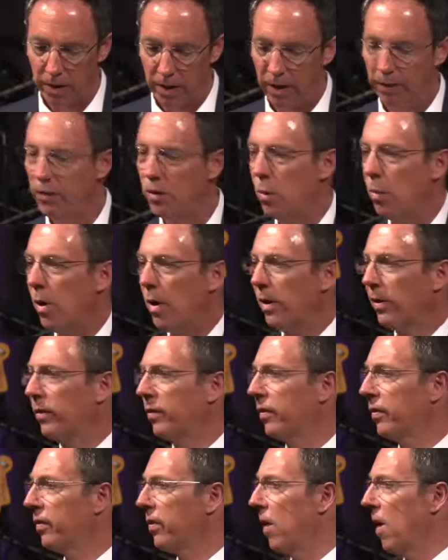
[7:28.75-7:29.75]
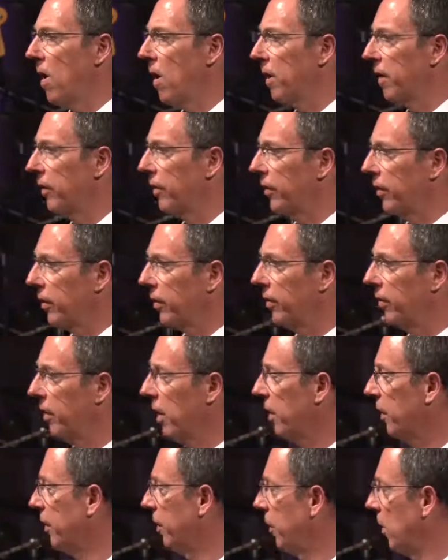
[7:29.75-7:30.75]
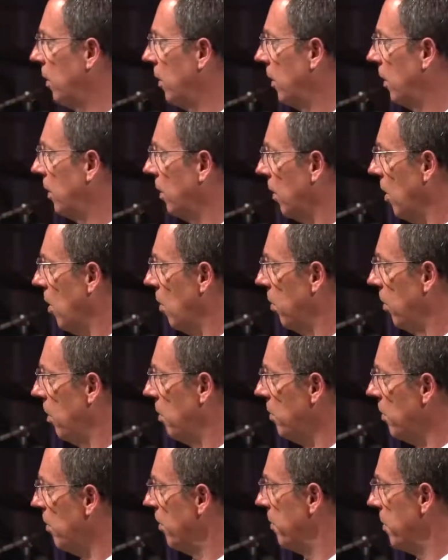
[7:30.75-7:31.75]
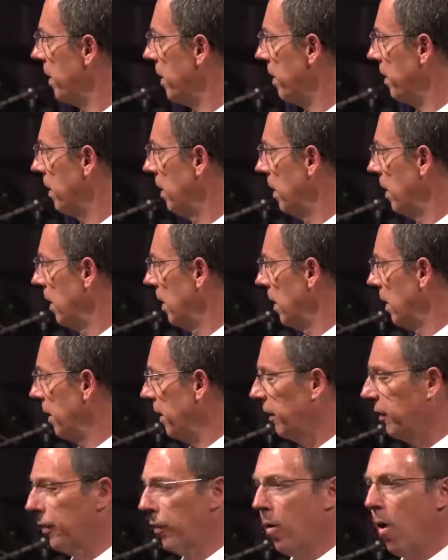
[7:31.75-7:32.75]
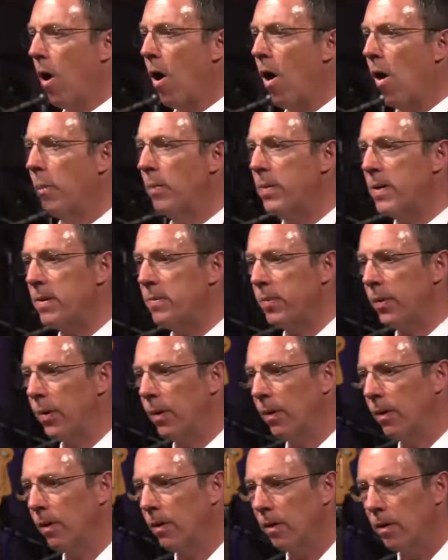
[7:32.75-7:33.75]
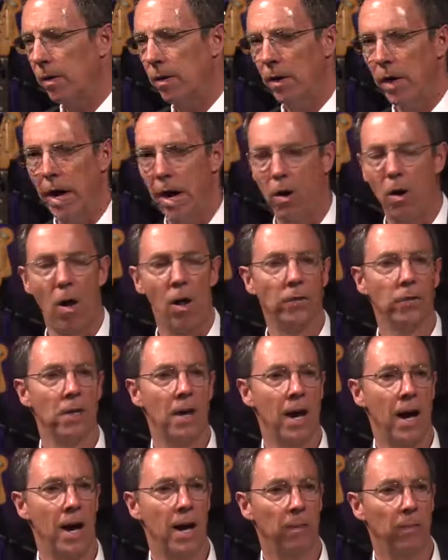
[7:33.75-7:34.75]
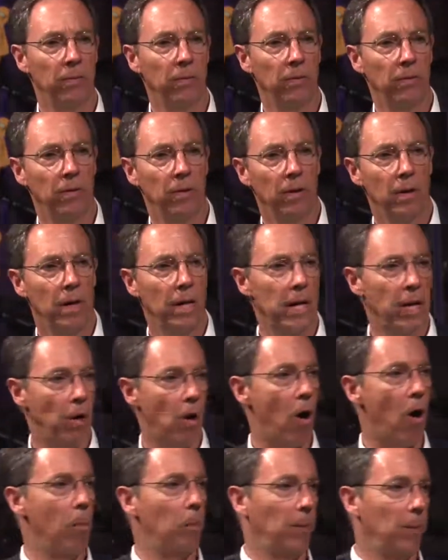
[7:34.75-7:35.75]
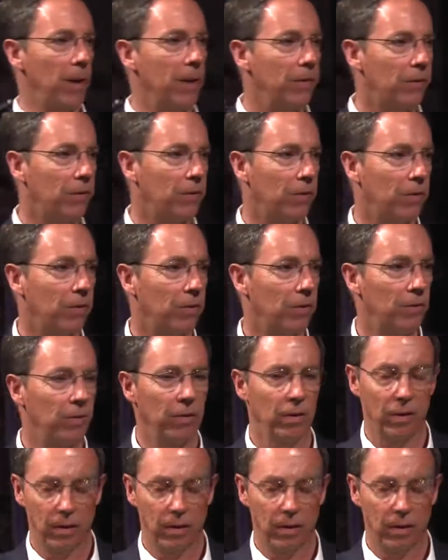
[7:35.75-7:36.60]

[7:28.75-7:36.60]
if you want to start a successful global movement that's for all people, at all times, in all places,